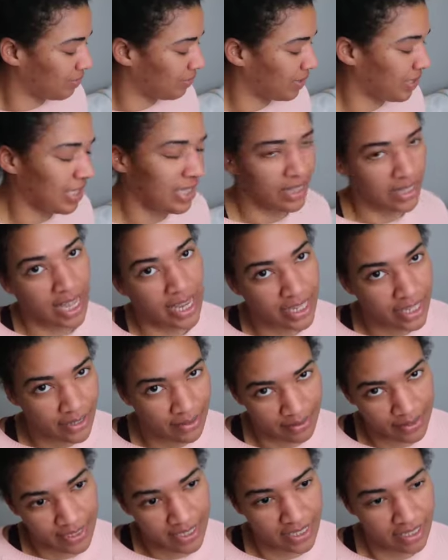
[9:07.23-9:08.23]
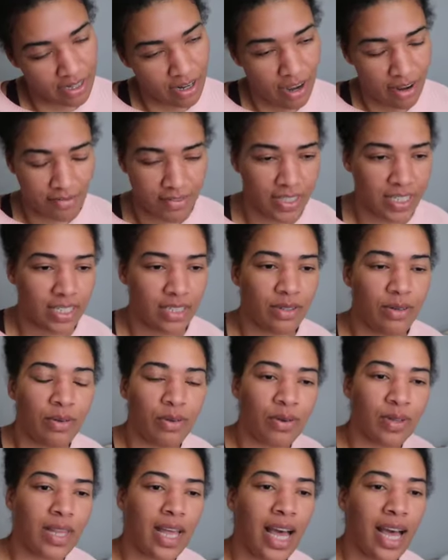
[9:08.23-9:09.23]
really like using often
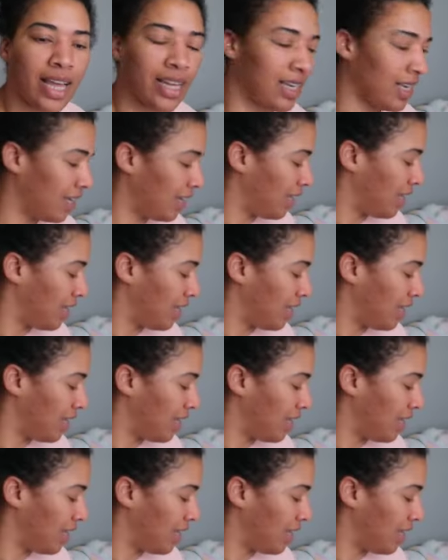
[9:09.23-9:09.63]
or that